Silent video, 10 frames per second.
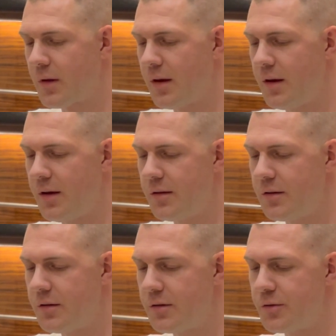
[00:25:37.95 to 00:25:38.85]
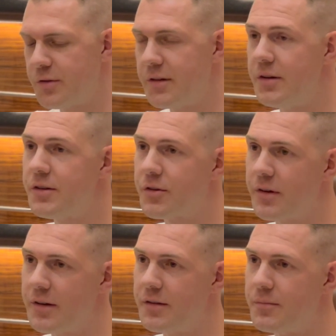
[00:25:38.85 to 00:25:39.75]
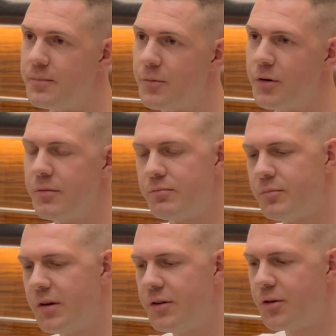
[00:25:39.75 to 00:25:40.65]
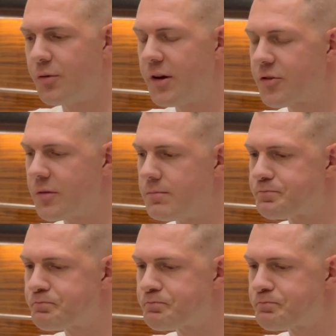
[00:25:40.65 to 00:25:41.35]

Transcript: and you said integrated or integration.